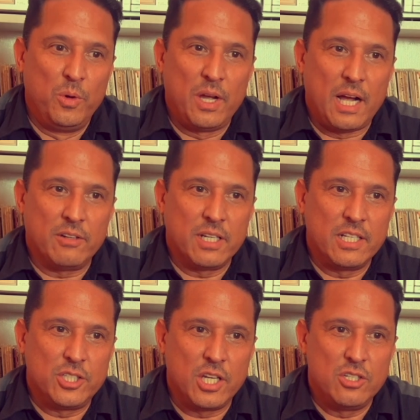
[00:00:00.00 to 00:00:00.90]
how can
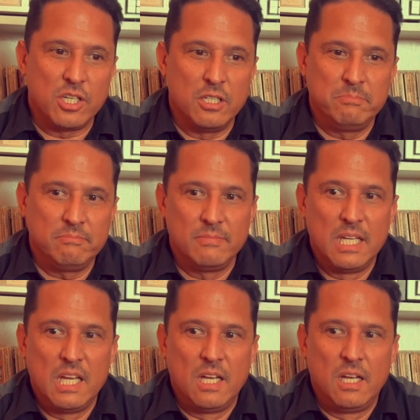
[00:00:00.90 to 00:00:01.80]
I change him
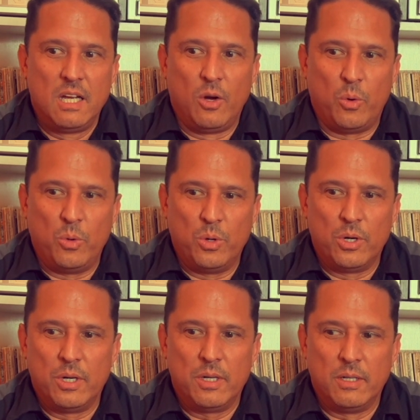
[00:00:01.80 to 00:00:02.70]

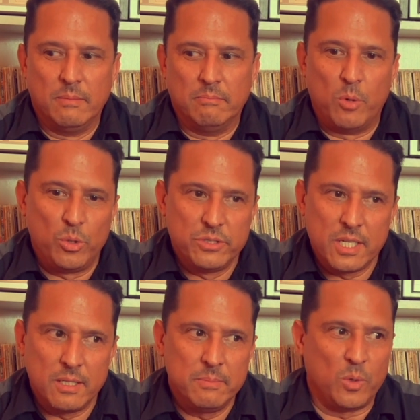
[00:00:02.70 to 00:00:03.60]
or mold
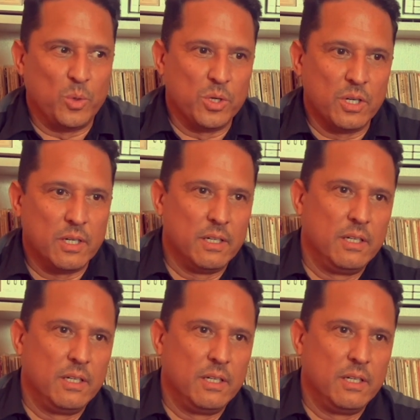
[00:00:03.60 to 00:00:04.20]
him or